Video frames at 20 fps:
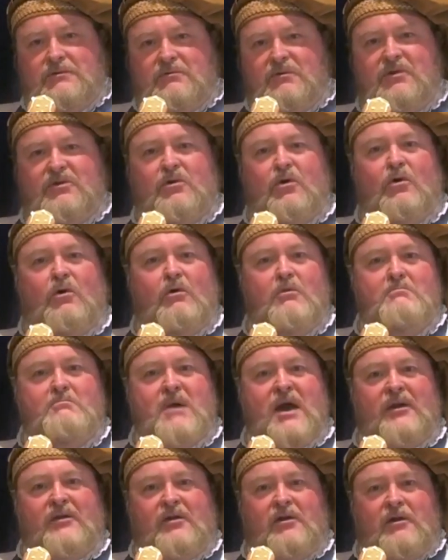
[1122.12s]
with all
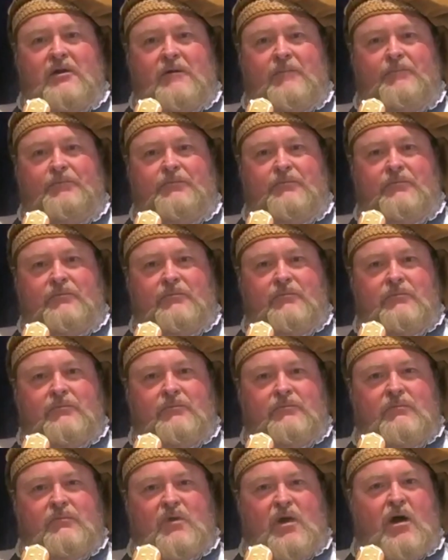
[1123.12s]
manner
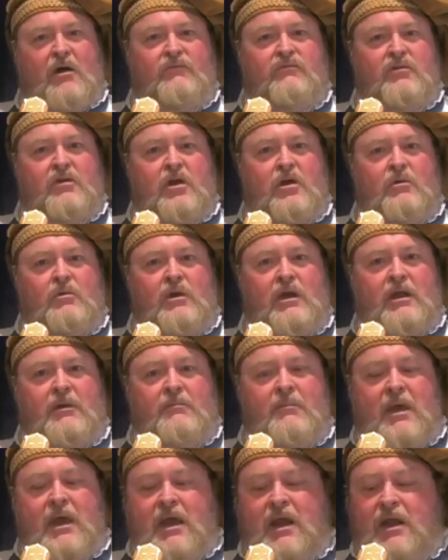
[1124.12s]
of lowly
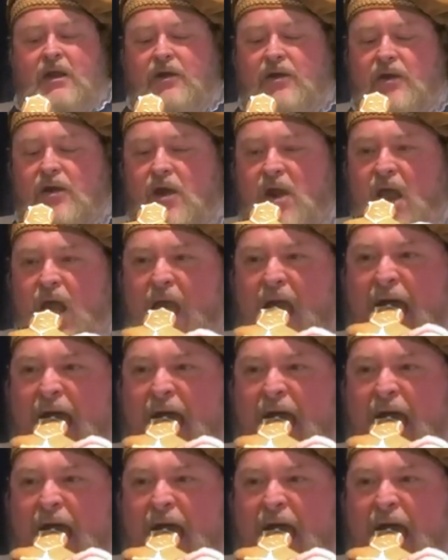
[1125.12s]
men.